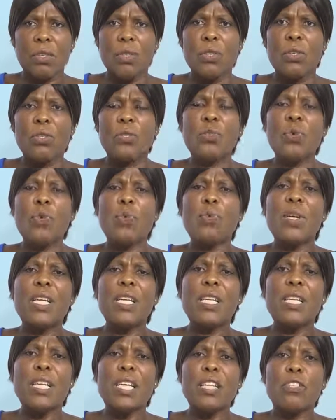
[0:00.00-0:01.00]
So we
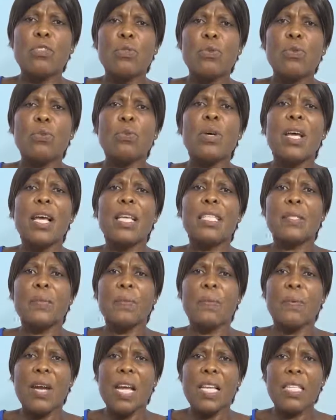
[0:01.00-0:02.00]
need to
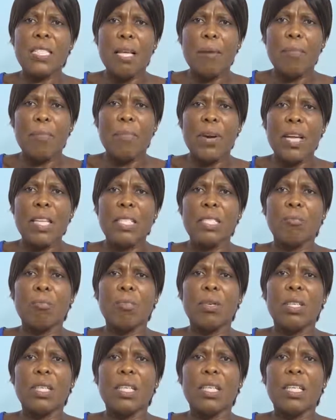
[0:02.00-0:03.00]
express the breast
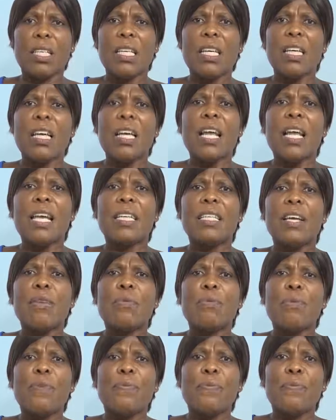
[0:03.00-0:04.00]
milk, and
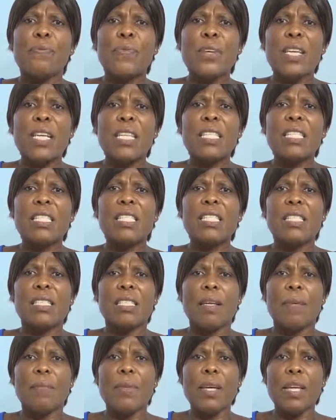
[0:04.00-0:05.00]
then we feed
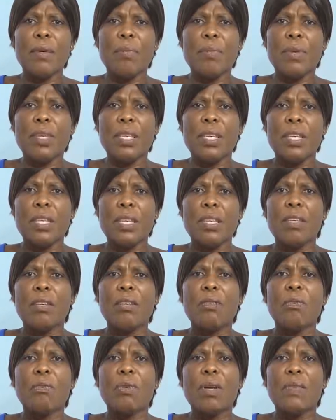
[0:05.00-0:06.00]
the baby
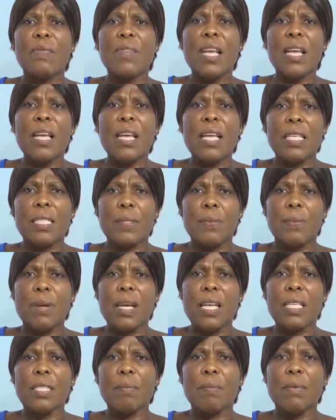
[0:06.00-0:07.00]
with the
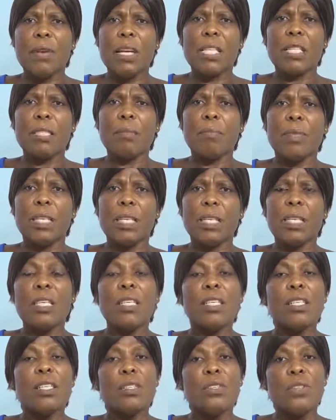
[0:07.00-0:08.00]
expressed breast milk
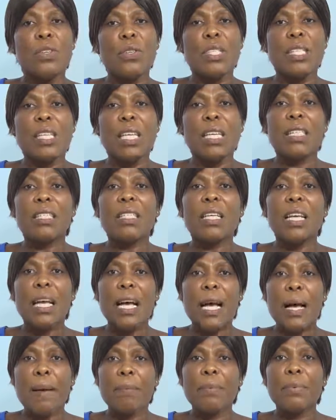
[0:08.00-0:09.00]
using
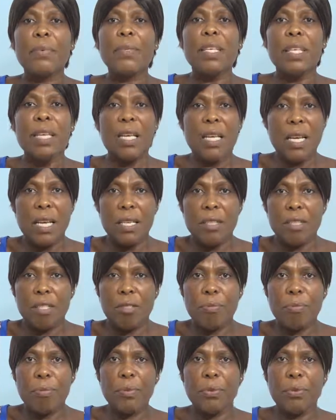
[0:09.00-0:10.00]
cup and
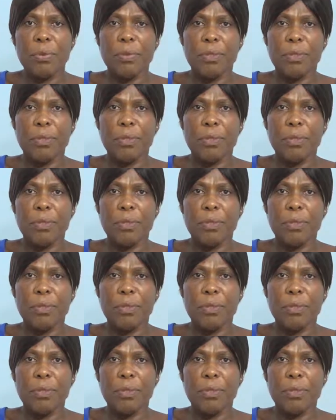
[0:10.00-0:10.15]
spoon.